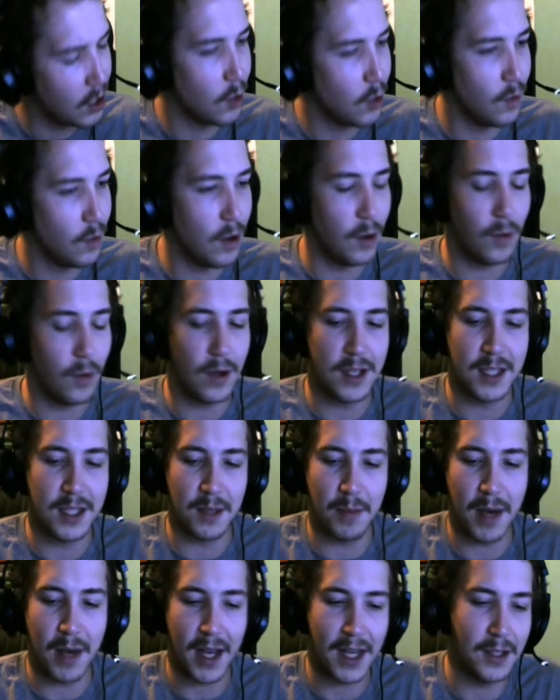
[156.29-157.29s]
what was
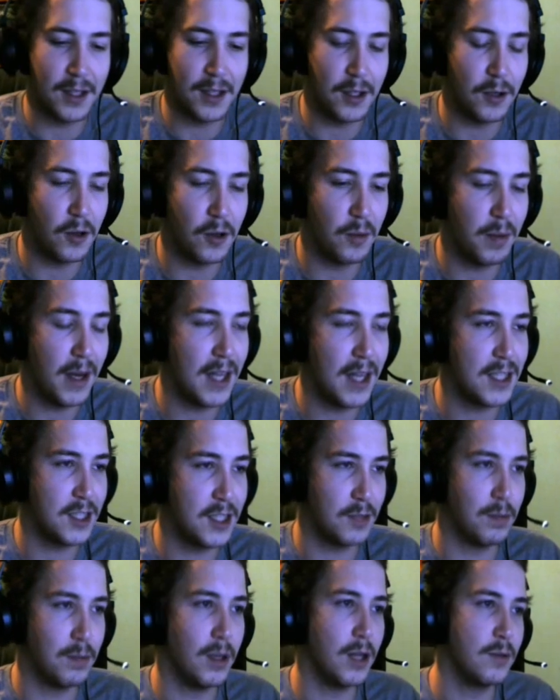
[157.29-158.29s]
it back in the old
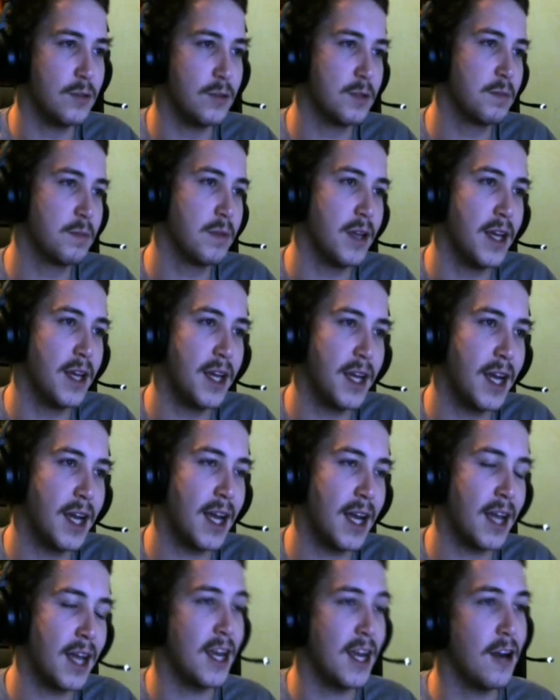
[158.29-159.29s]
patches Blood was playing?
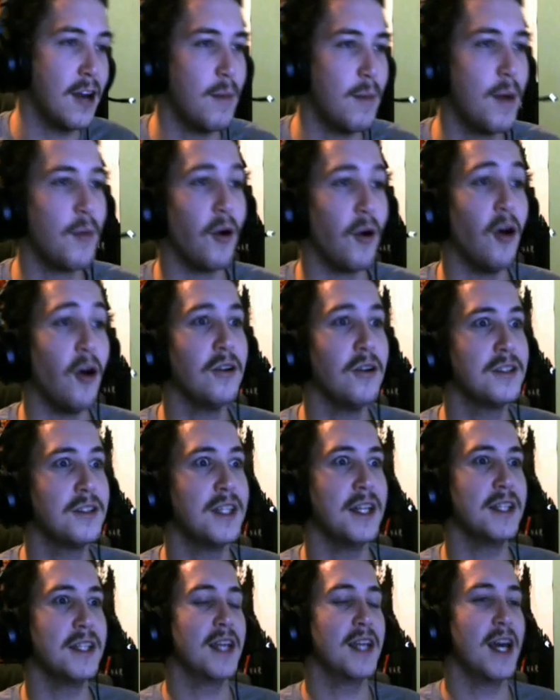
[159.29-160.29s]
I can't remember. All
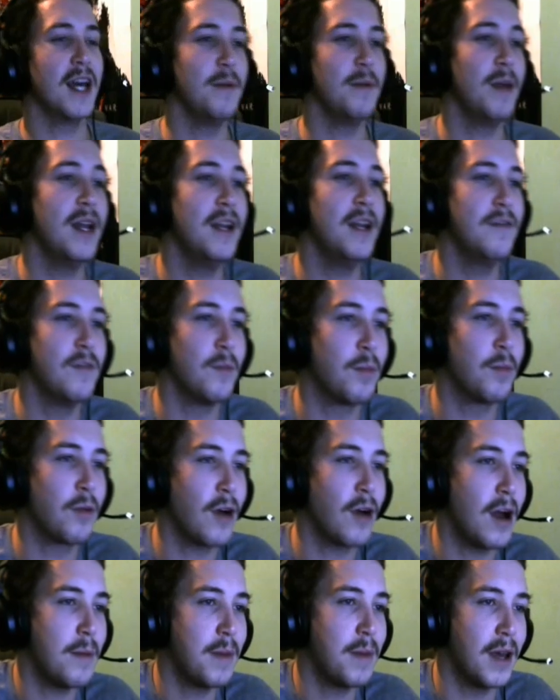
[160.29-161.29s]
tanks had it. It made even
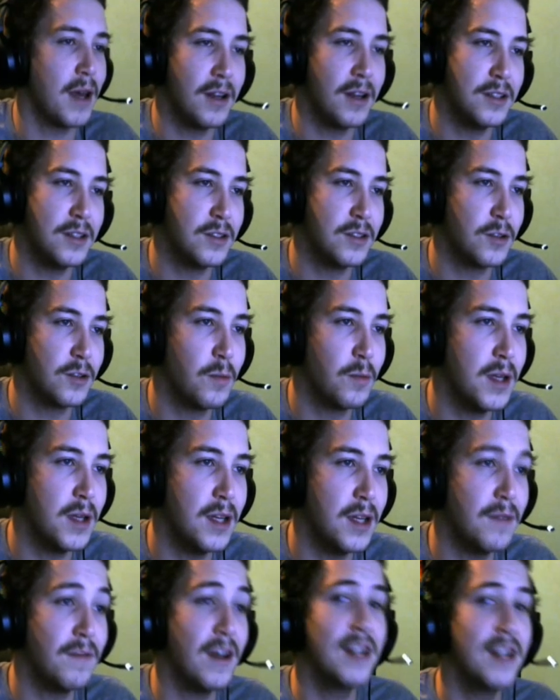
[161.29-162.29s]
prop paladins OP.
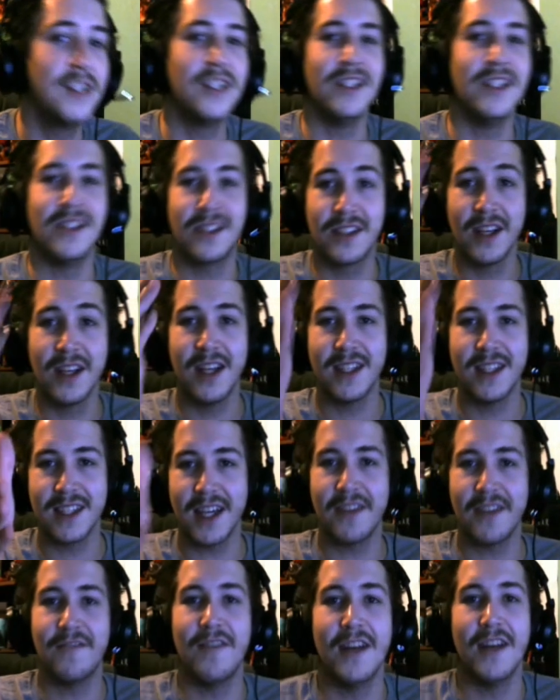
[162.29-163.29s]
Vengeance. It's
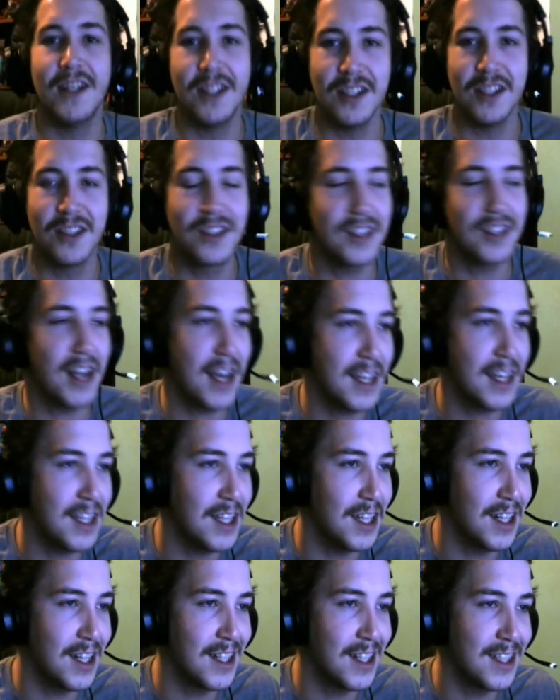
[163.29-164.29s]
like Vengeance
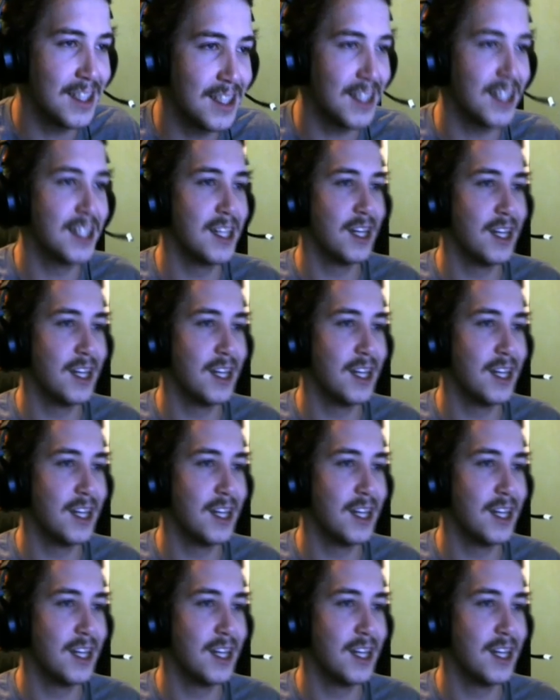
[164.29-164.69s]
stacking that